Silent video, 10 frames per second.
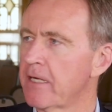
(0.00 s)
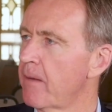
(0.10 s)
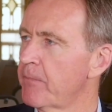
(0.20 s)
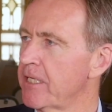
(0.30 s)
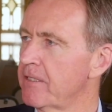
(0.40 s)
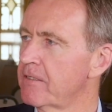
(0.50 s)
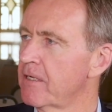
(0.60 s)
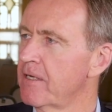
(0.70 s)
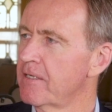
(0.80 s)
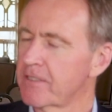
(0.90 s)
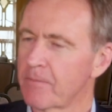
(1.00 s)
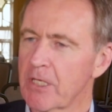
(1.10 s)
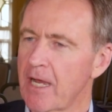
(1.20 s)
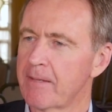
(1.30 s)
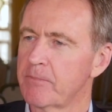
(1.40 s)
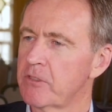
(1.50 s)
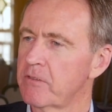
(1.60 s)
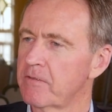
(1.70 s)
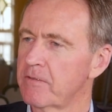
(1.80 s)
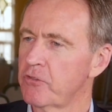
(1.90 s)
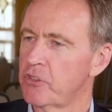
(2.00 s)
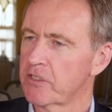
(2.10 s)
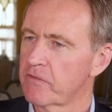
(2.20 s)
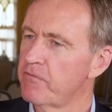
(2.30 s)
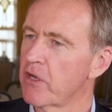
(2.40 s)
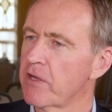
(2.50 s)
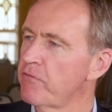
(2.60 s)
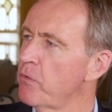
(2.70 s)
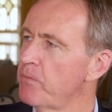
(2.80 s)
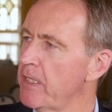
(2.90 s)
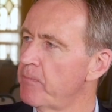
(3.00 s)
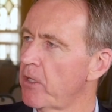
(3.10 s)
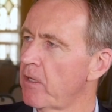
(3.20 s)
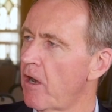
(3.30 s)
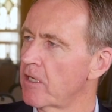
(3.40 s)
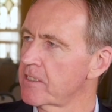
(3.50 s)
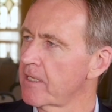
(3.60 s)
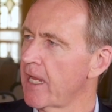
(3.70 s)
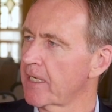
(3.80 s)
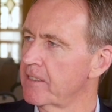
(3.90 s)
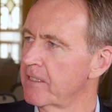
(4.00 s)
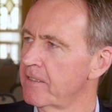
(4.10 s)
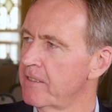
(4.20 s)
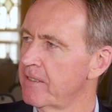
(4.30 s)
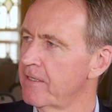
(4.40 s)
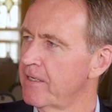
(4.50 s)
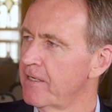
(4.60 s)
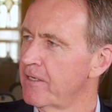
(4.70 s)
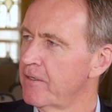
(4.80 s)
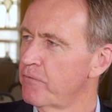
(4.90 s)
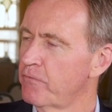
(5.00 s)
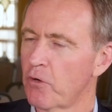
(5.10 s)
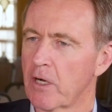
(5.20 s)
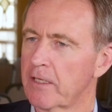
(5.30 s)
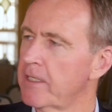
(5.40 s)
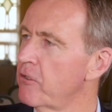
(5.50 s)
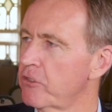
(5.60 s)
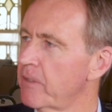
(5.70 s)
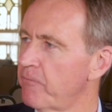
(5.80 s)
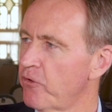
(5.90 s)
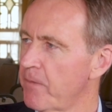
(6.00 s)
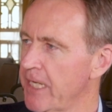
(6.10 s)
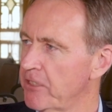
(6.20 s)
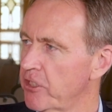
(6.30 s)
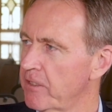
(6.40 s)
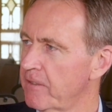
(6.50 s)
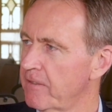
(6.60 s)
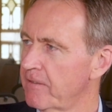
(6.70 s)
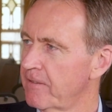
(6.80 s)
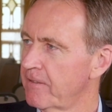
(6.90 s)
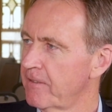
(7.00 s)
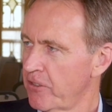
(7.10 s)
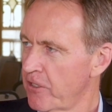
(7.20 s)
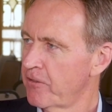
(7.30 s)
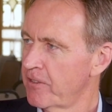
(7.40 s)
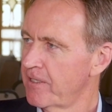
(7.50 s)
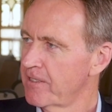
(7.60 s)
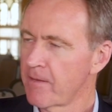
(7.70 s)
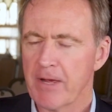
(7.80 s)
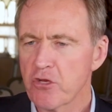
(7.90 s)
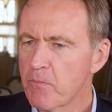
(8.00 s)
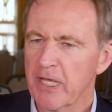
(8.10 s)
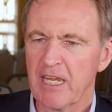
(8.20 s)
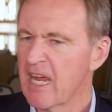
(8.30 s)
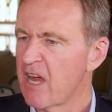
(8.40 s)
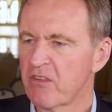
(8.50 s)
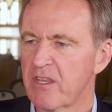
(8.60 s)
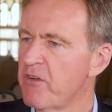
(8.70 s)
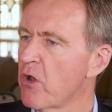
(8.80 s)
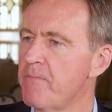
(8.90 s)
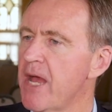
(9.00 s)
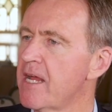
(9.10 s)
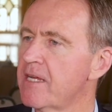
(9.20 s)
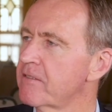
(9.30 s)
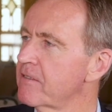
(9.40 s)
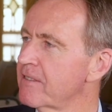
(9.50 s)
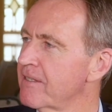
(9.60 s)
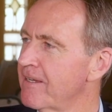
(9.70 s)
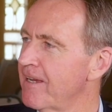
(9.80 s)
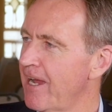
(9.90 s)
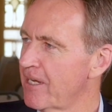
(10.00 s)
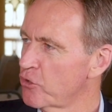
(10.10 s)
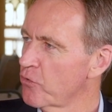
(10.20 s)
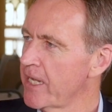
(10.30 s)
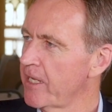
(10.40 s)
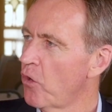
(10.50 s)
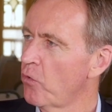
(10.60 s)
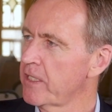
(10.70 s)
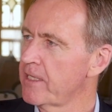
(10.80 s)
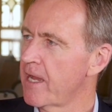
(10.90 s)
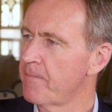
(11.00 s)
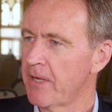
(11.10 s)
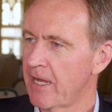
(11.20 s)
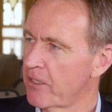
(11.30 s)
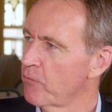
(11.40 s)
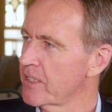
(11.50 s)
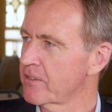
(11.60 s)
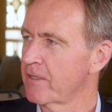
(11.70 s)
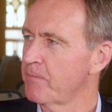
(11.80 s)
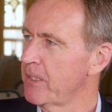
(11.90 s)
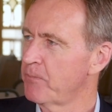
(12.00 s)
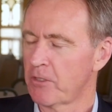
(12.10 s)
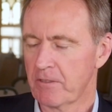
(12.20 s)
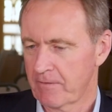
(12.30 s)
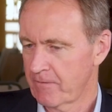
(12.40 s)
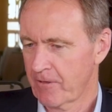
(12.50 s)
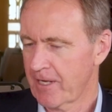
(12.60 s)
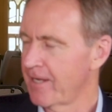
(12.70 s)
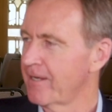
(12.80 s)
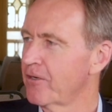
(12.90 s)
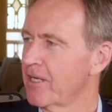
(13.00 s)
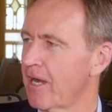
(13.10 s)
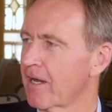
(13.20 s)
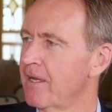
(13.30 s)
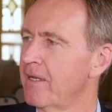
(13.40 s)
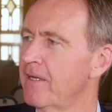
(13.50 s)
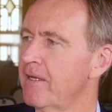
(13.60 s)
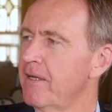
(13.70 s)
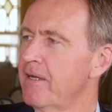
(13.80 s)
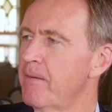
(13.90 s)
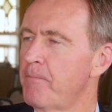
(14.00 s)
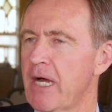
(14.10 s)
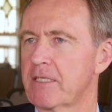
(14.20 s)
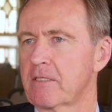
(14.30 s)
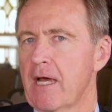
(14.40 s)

companies, sometimes just very few people are selected for leadership formation. You know, somehow you're picking out the very best and training only them, and the rest of the people, okay, good luck. But